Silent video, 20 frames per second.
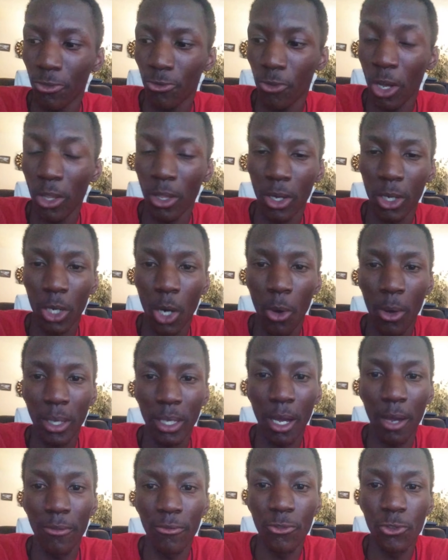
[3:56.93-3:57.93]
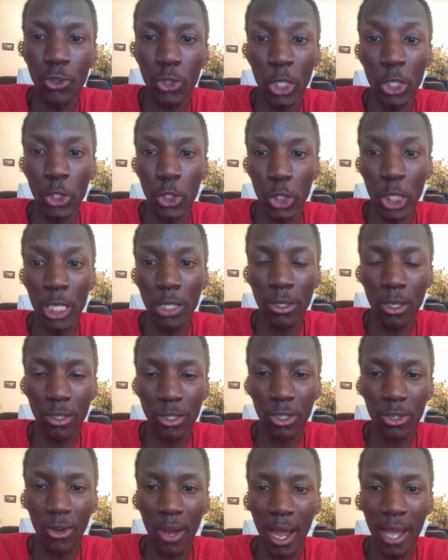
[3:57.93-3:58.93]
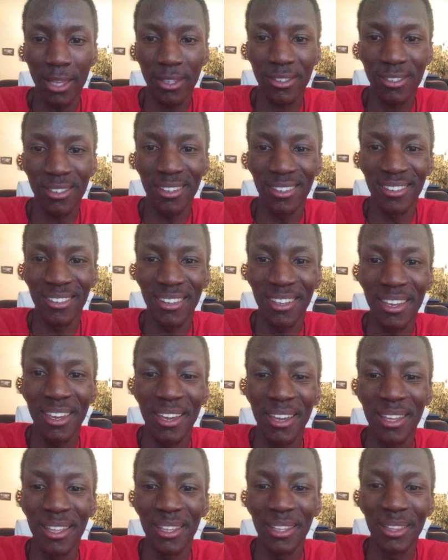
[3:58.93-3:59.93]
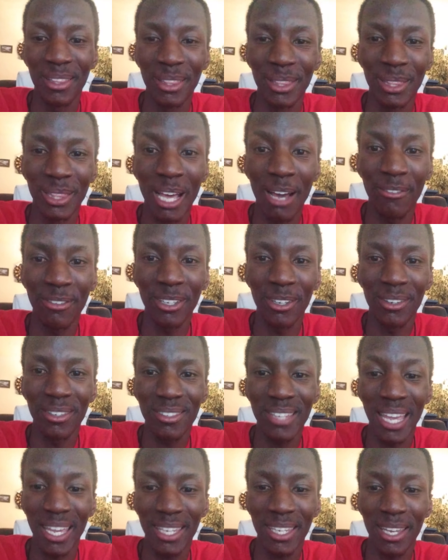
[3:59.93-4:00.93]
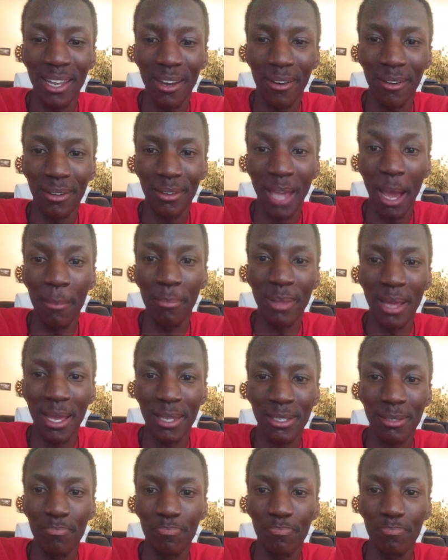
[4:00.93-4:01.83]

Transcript: for the glory of J- Jesus Christ. And love you and take care. God bless.